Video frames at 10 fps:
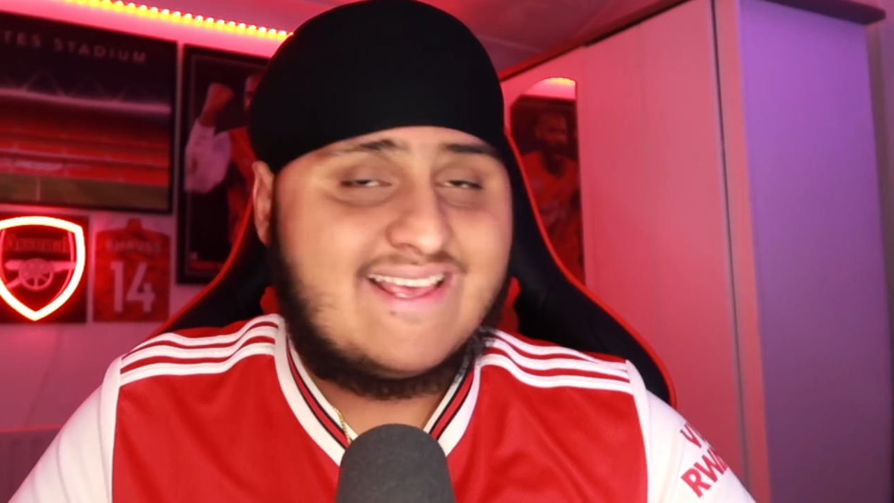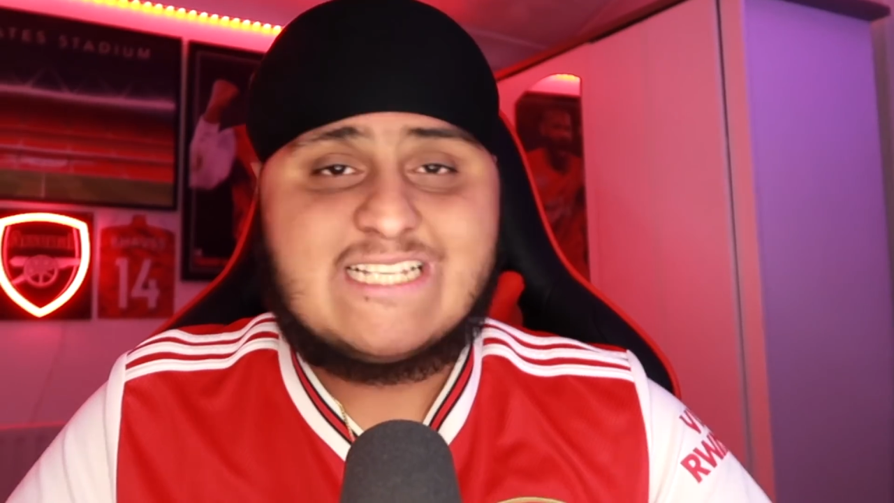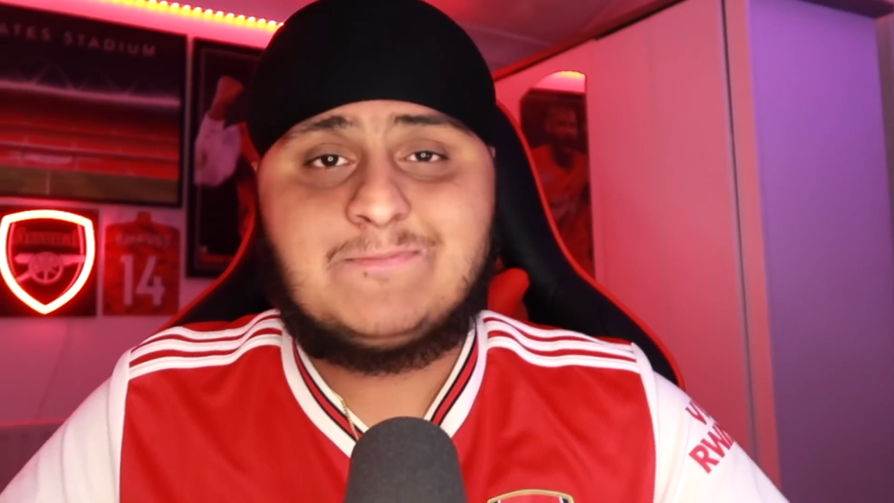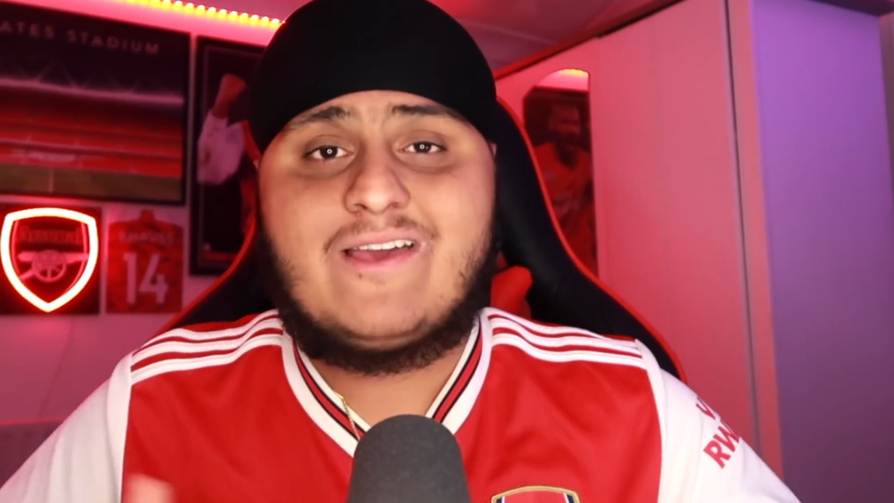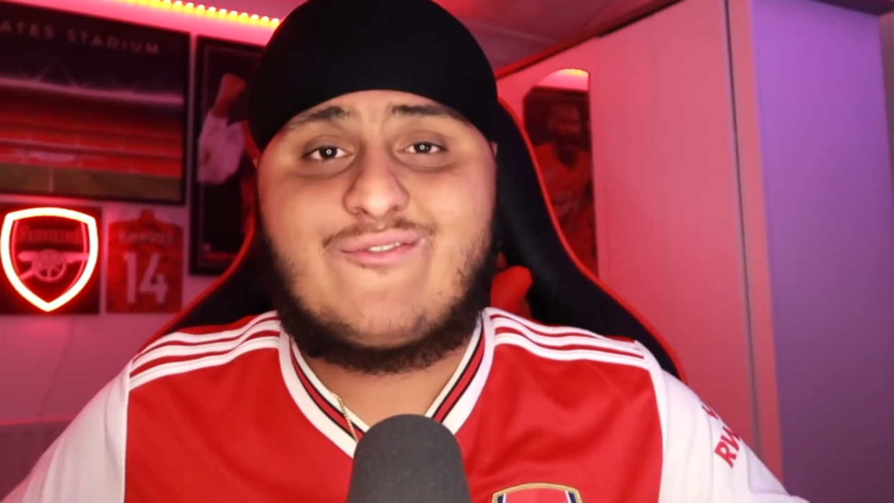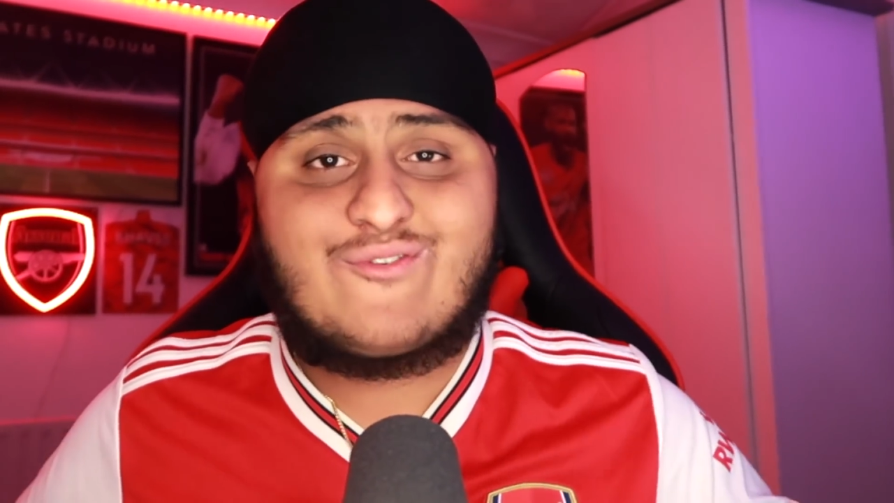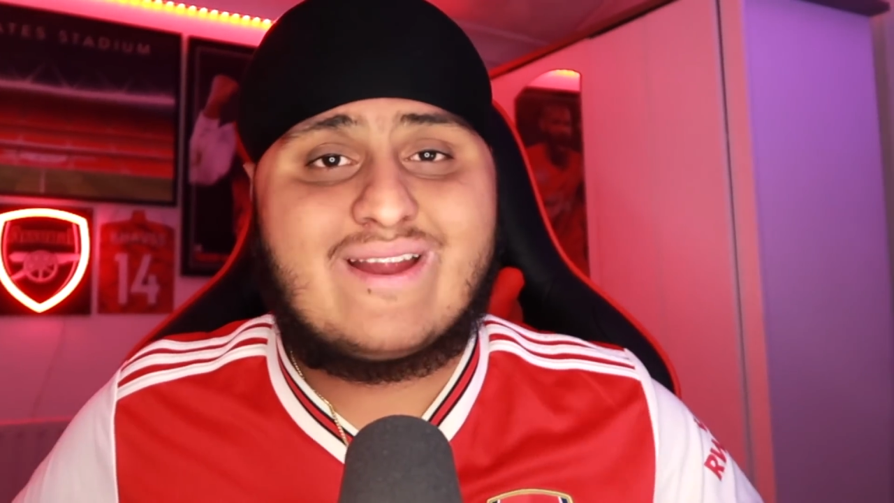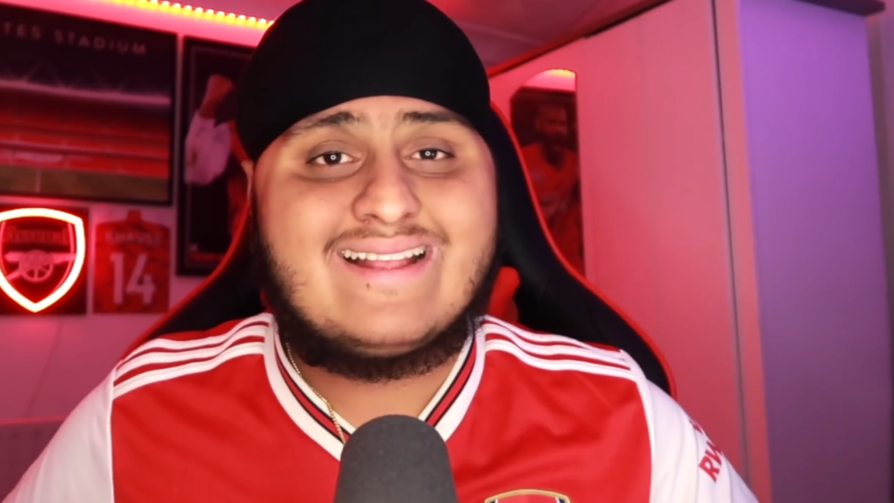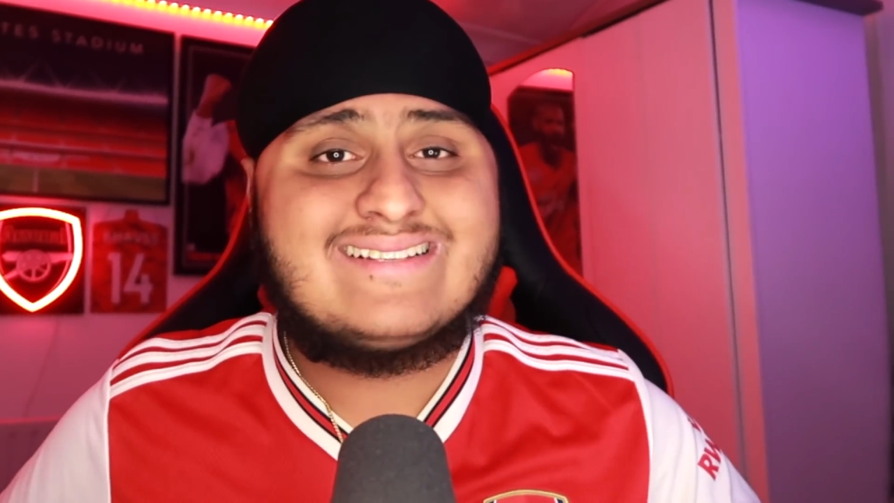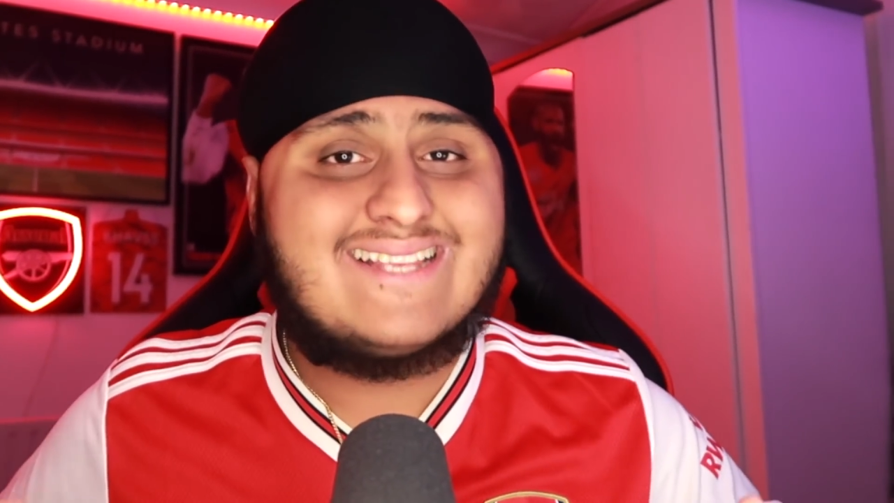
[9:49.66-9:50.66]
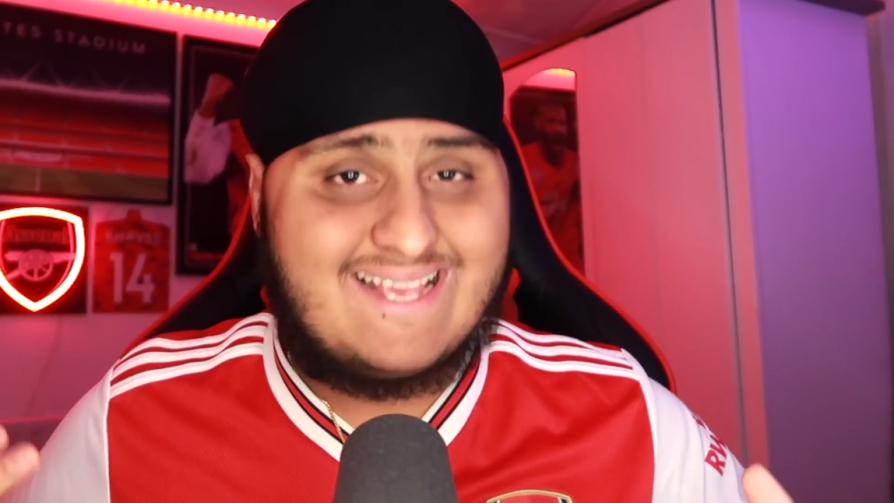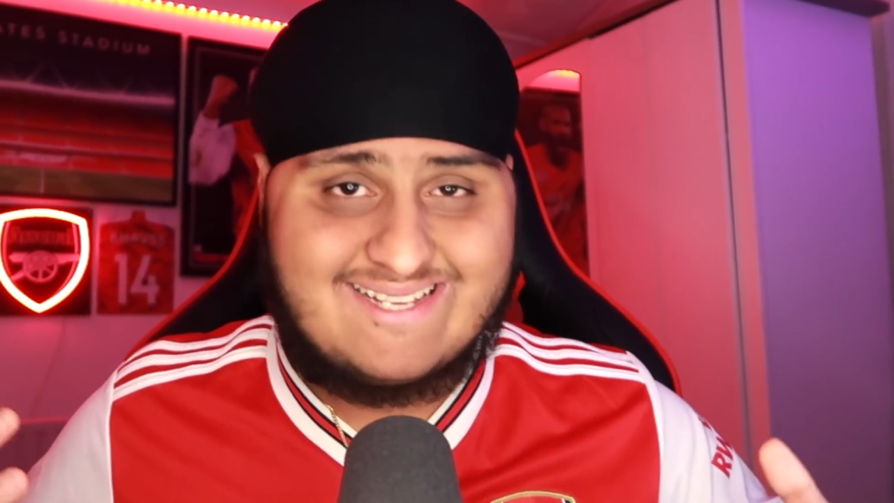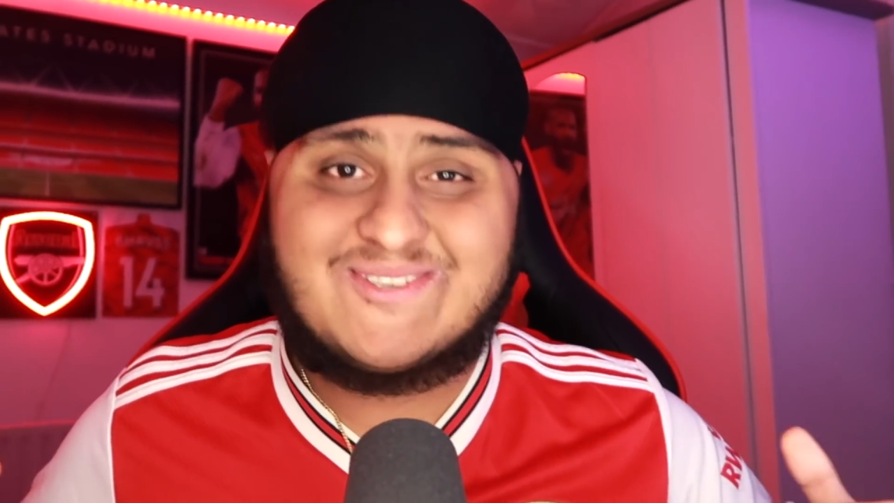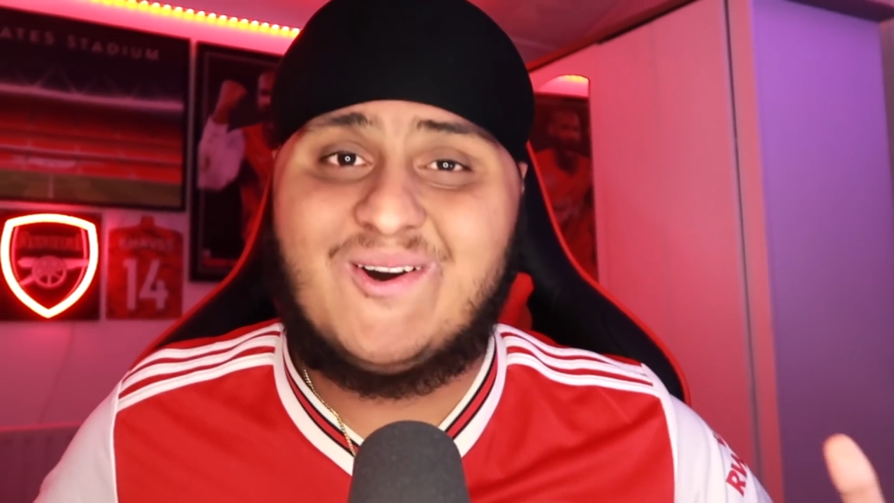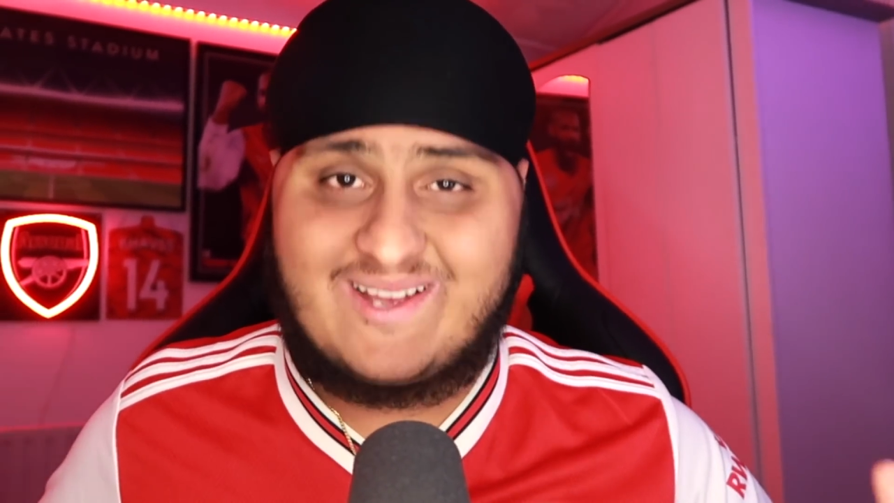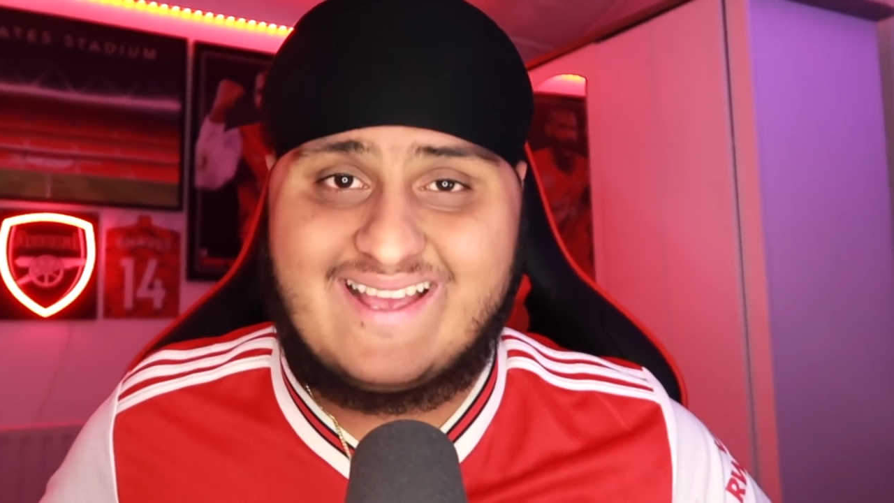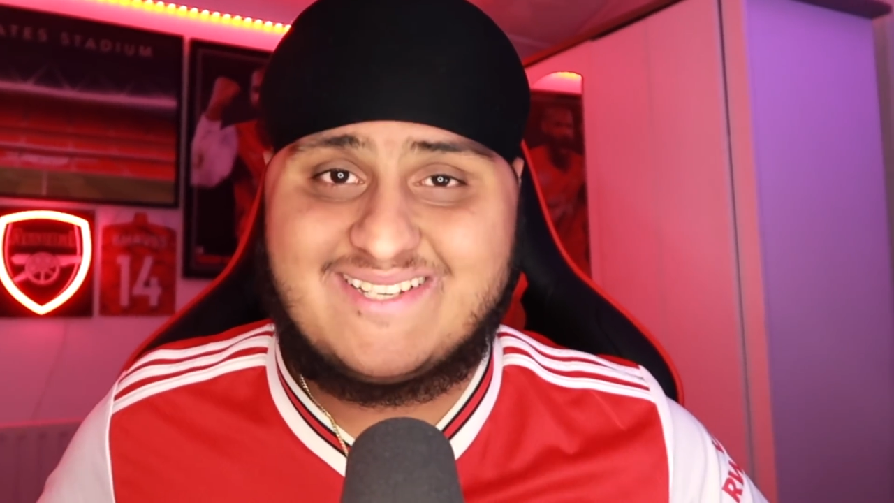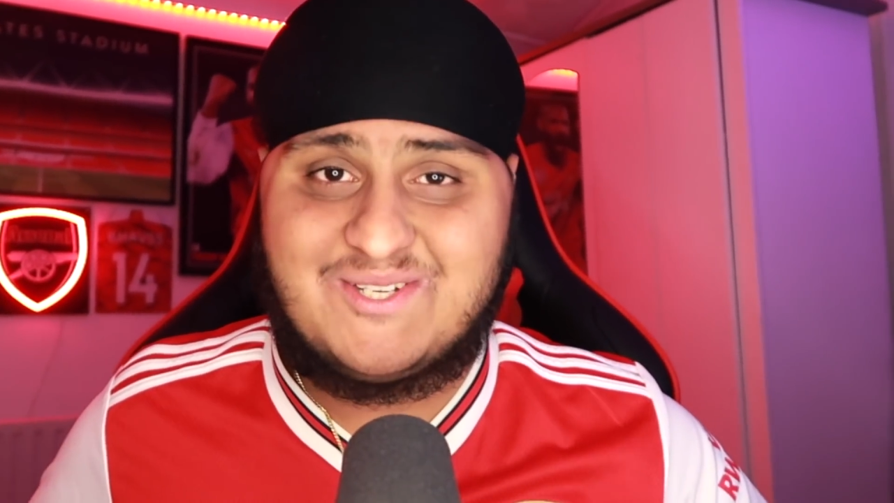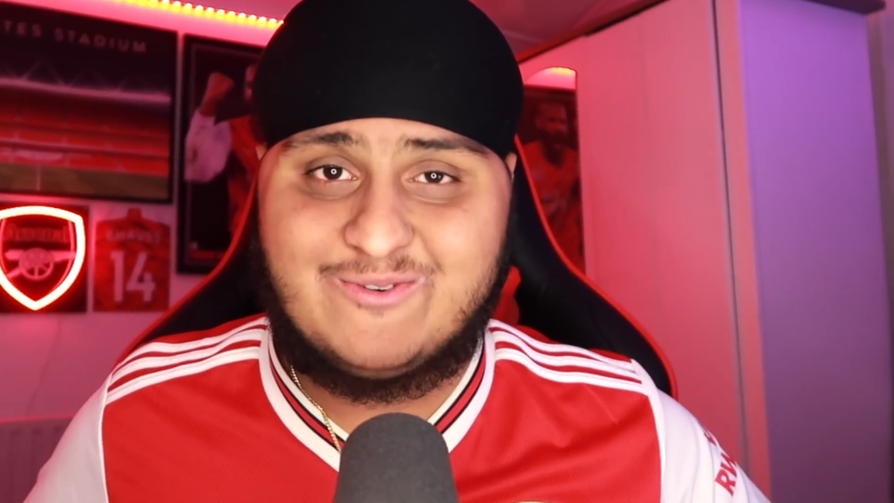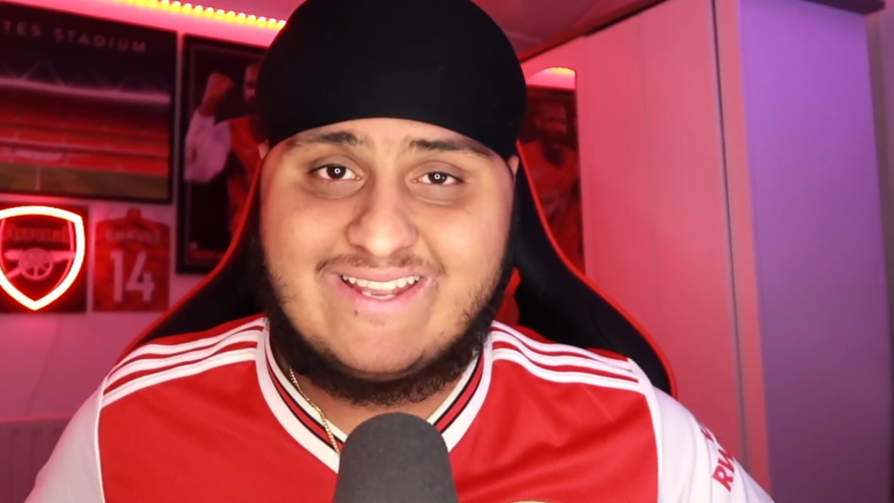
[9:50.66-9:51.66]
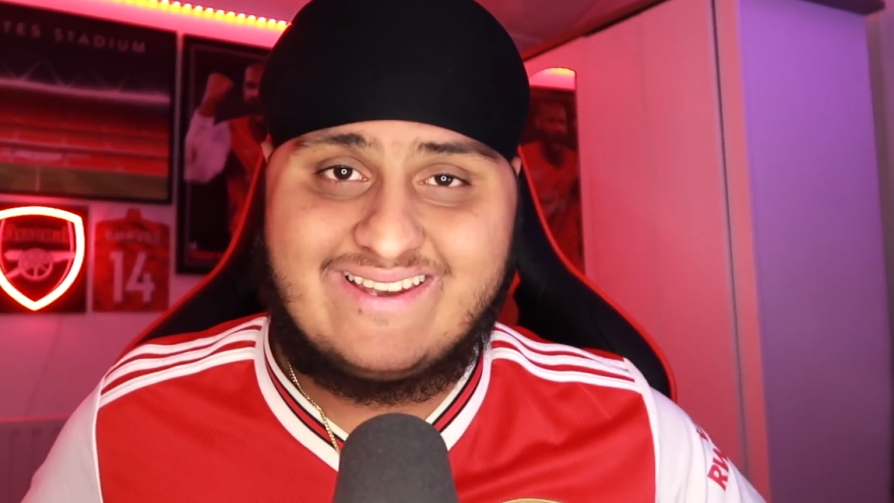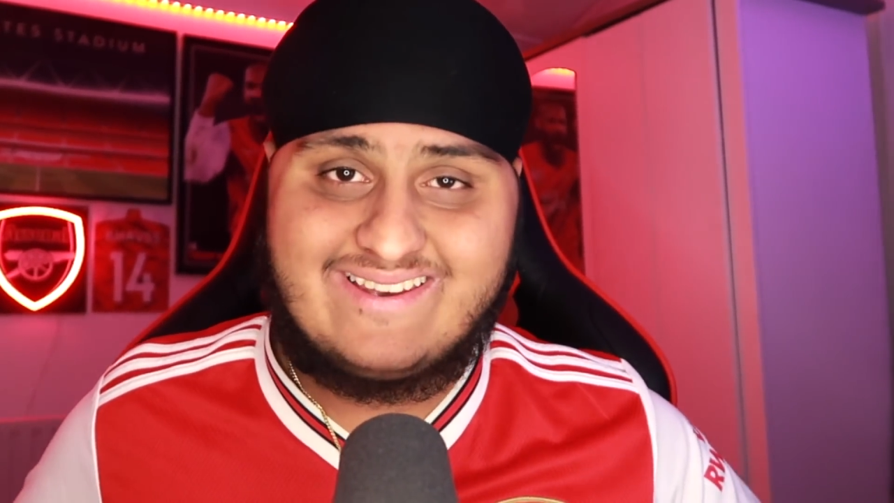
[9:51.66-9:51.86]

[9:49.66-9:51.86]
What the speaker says: This, my friends, is gargantuan.